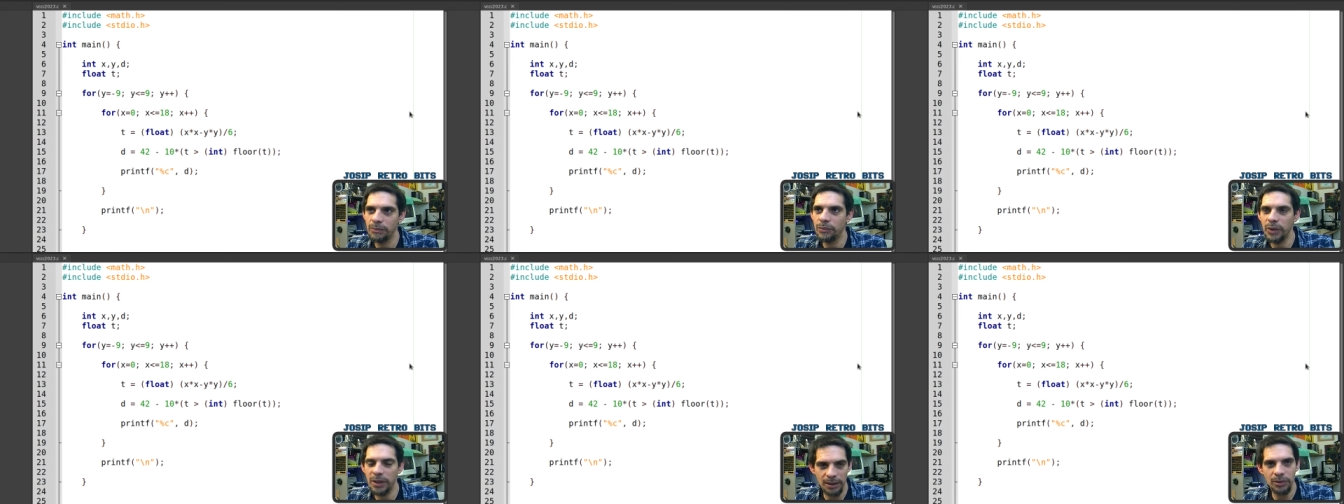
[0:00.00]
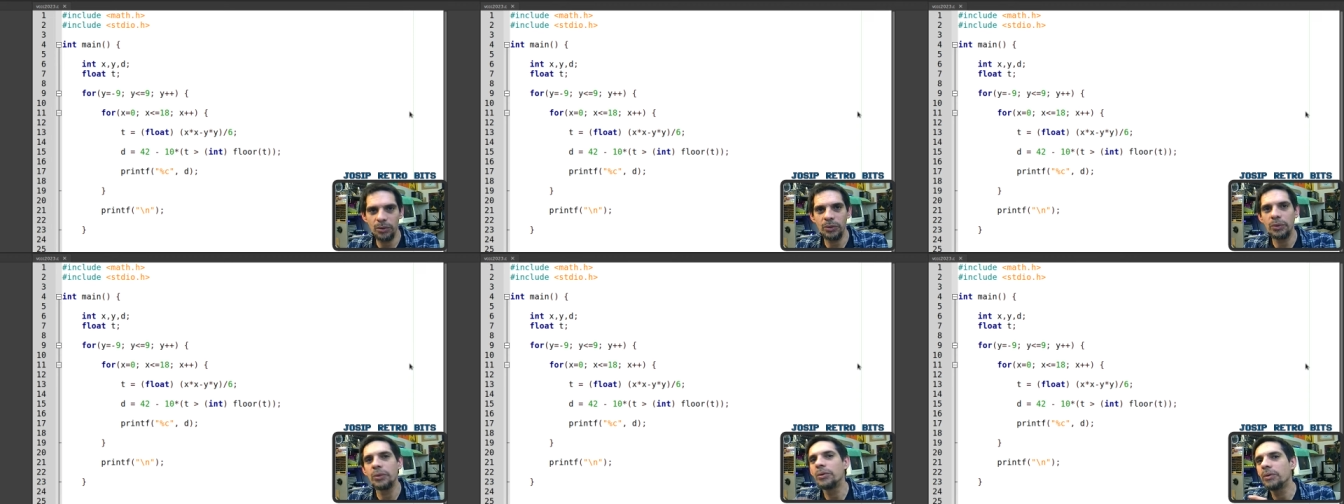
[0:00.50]
we can
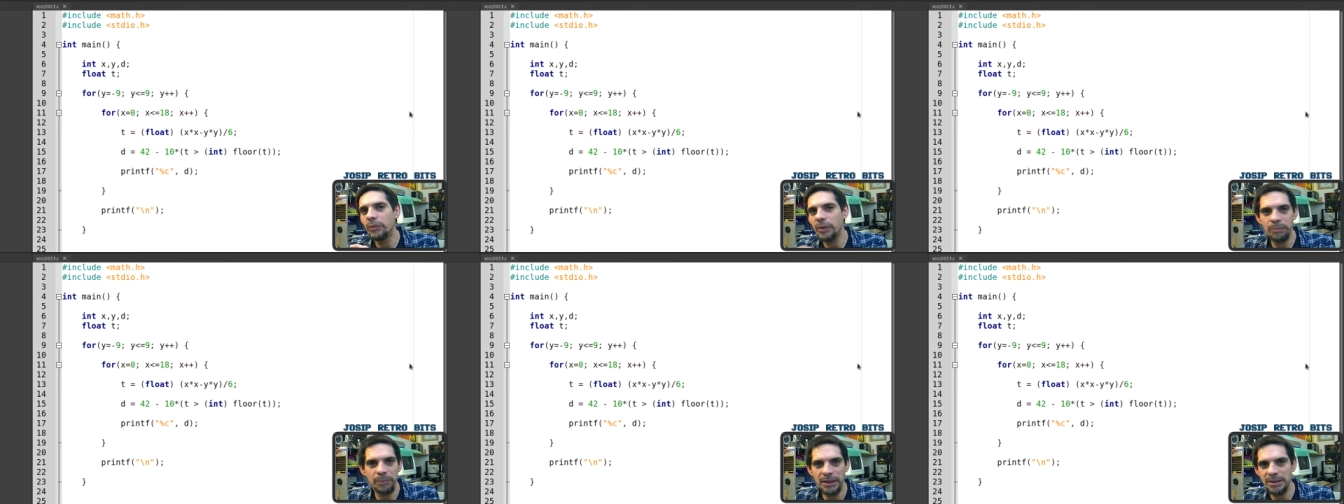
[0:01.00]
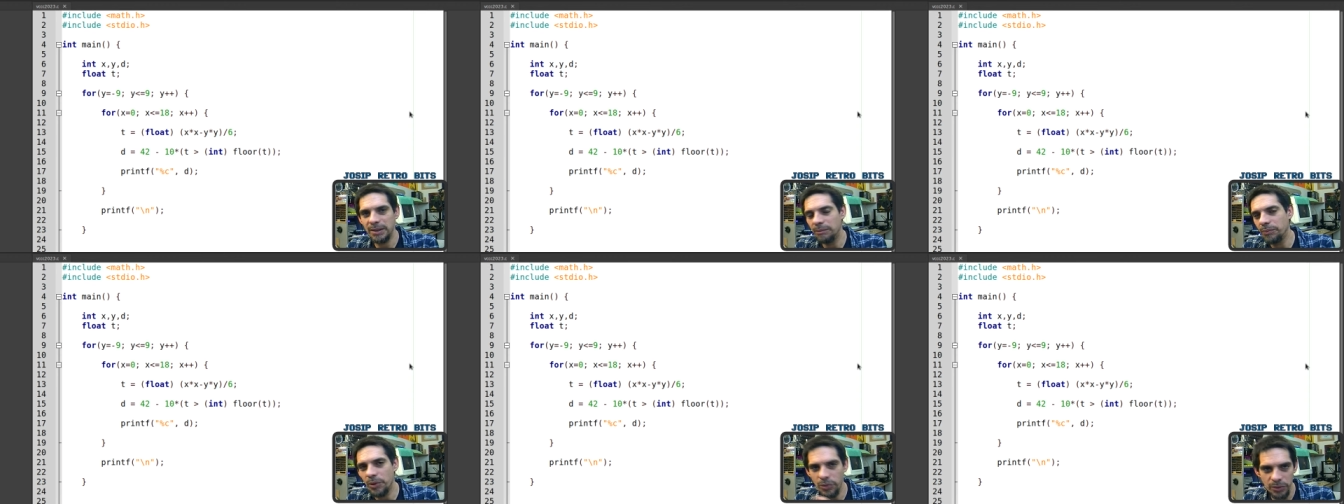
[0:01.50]
do with peeks and
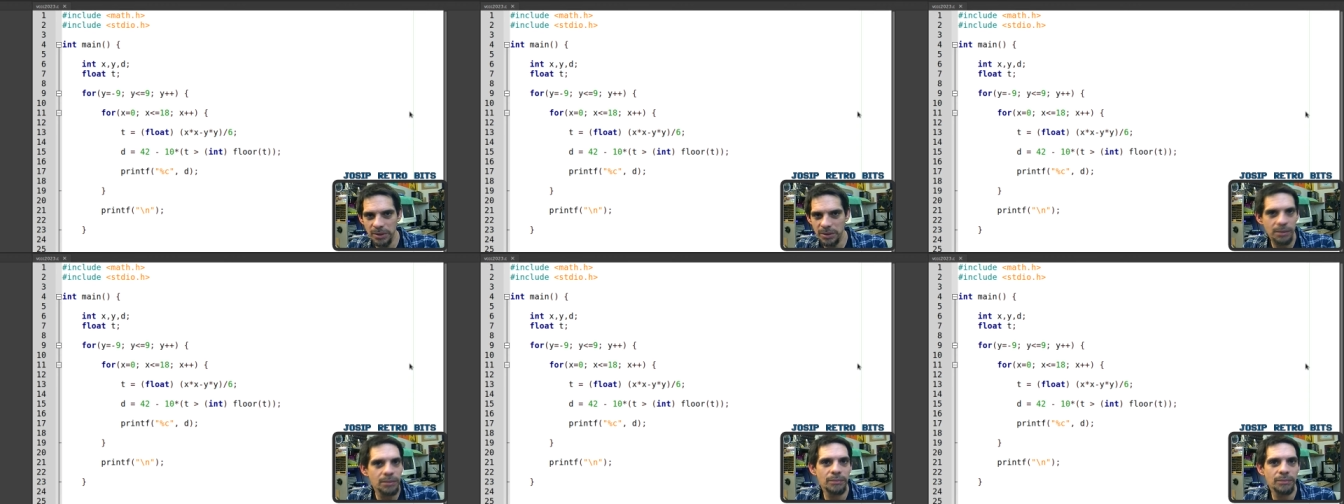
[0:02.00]
pokes